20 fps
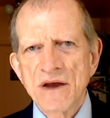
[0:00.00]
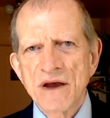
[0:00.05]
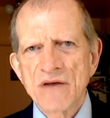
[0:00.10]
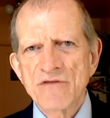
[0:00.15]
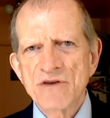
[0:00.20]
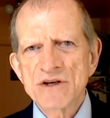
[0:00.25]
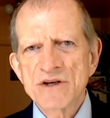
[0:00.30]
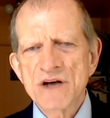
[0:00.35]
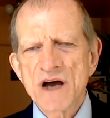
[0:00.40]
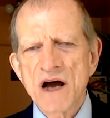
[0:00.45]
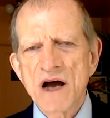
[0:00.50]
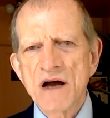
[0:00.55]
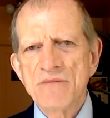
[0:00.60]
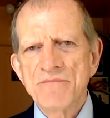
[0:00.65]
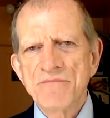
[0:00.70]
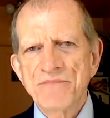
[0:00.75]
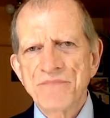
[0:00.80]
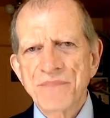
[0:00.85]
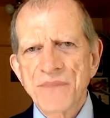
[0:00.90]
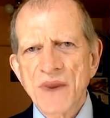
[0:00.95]
every
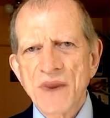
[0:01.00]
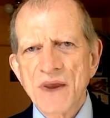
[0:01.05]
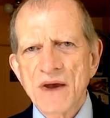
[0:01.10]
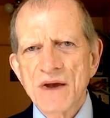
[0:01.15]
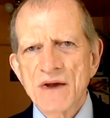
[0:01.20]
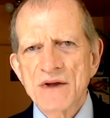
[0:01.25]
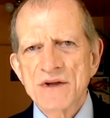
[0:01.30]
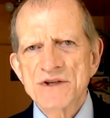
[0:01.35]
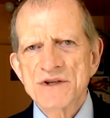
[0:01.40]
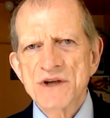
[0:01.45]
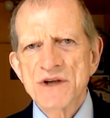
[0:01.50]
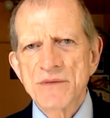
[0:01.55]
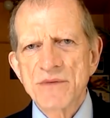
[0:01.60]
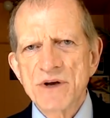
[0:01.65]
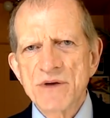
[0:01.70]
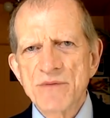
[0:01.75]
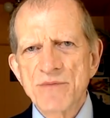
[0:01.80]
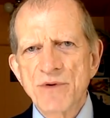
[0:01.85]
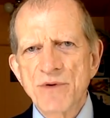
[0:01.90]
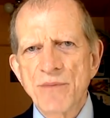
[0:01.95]
time somebody
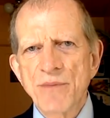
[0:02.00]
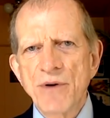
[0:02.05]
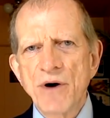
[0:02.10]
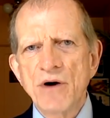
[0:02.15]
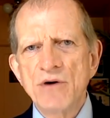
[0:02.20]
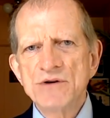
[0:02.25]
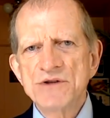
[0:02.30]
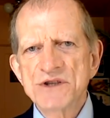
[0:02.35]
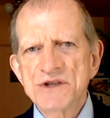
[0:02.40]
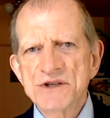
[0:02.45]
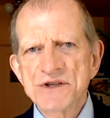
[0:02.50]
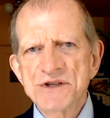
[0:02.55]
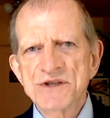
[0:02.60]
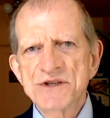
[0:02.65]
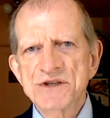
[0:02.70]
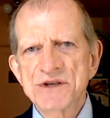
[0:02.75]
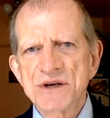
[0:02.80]
proposes,